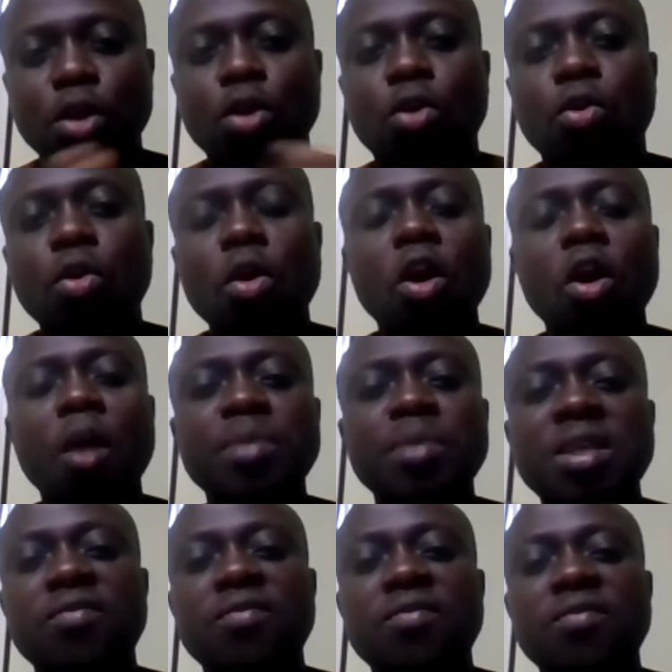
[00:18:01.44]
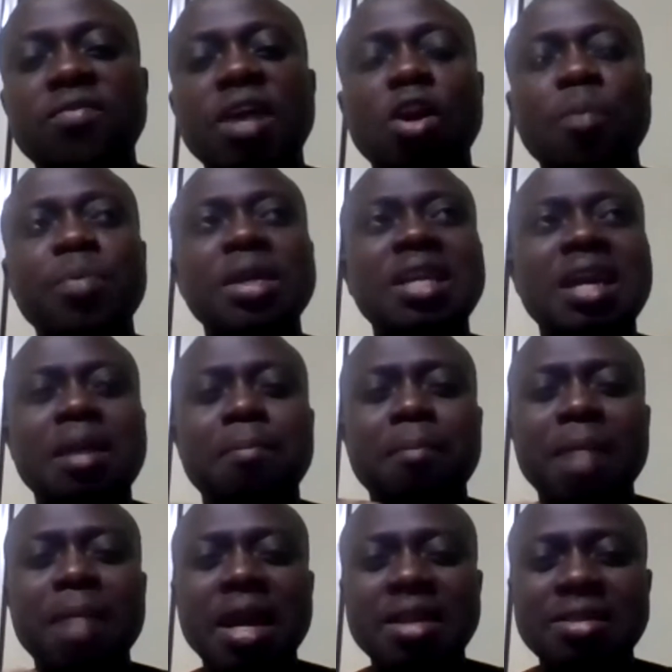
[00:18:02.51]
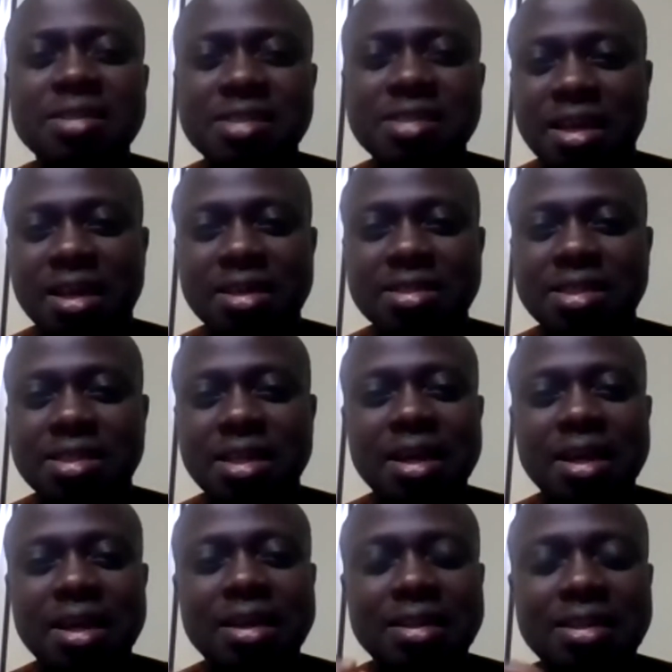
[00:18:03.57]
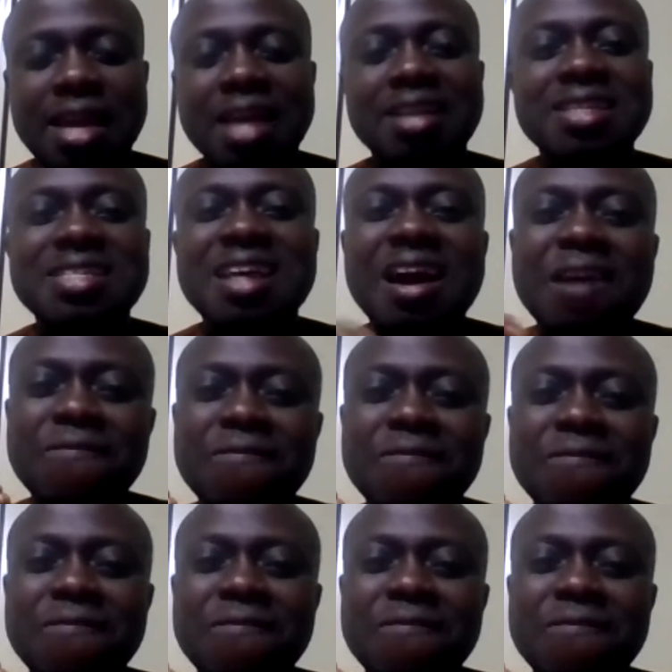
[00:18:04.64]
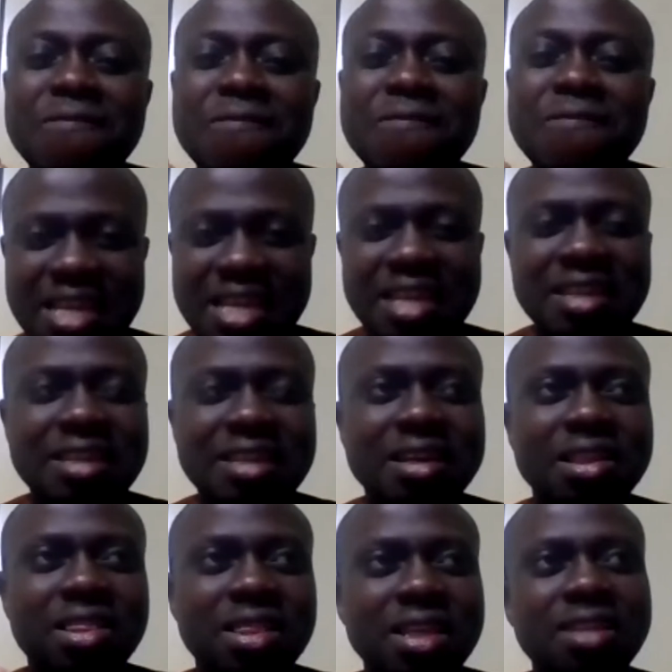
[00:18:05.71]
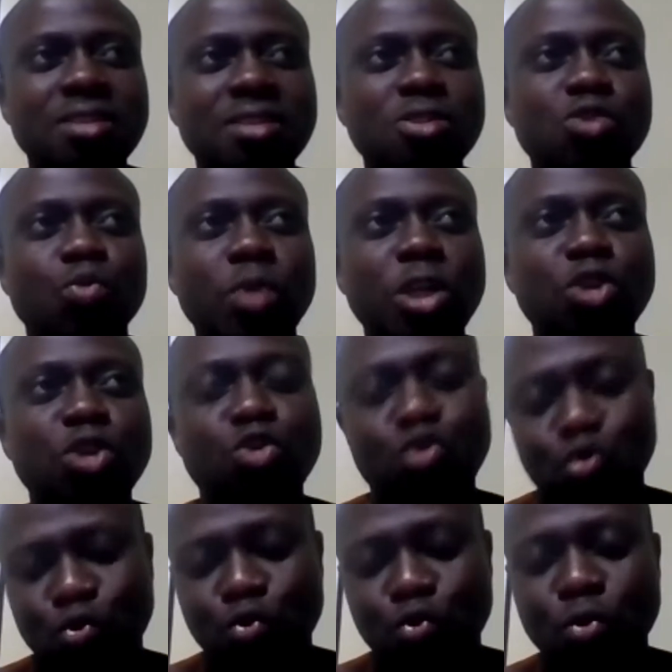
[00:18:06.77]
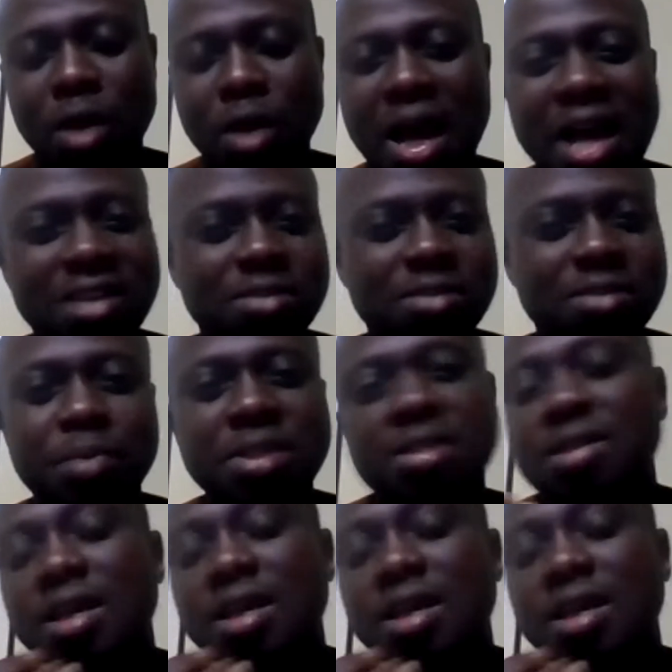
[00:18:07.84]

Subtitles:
grow up developing a mindset that is averse to seeing the things we do as